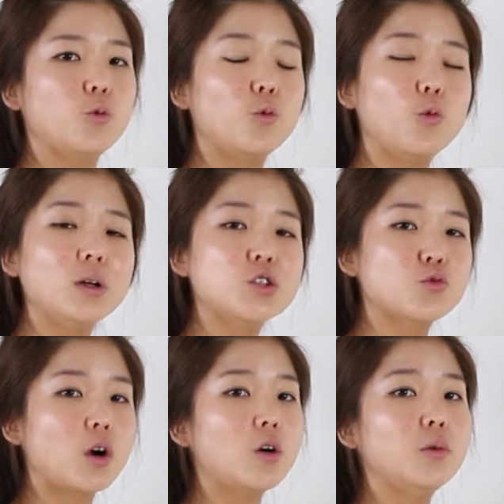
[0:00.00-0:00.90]
What's
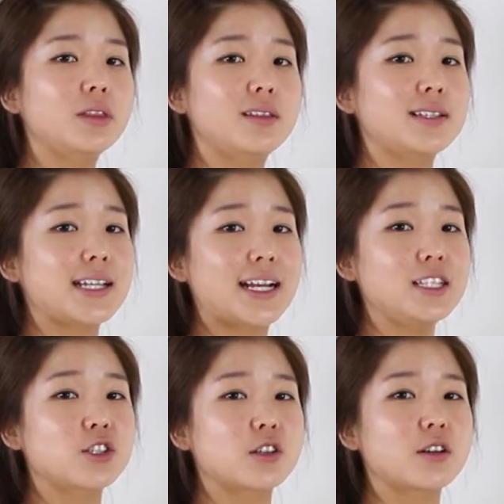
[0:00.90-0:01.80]
wrong with this
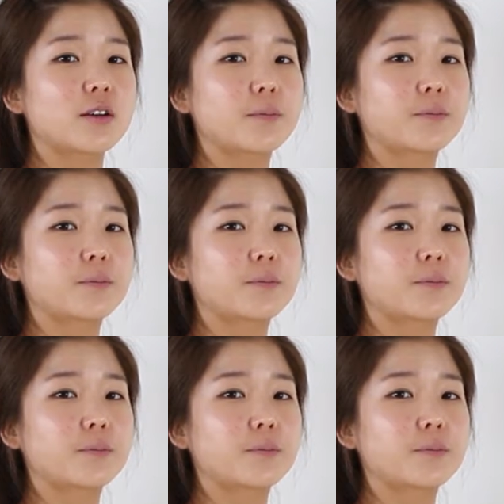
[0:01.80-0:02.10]
answer?